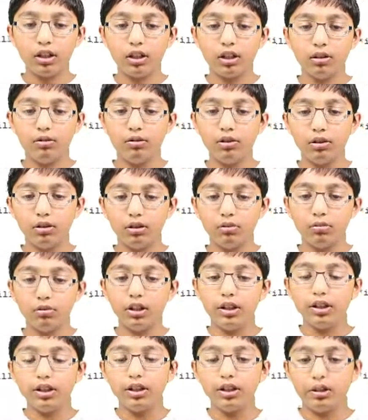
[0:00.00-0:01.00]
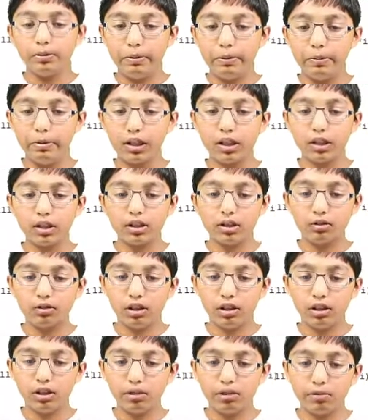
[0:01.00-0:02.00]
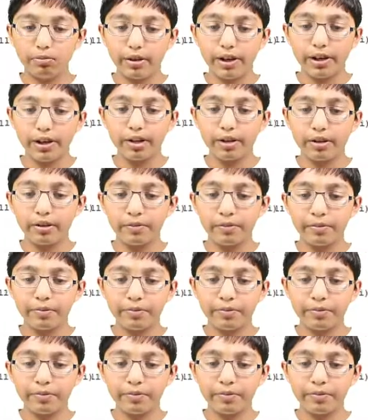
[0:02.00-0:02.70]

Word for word: I want the writing to be black, so I chose black.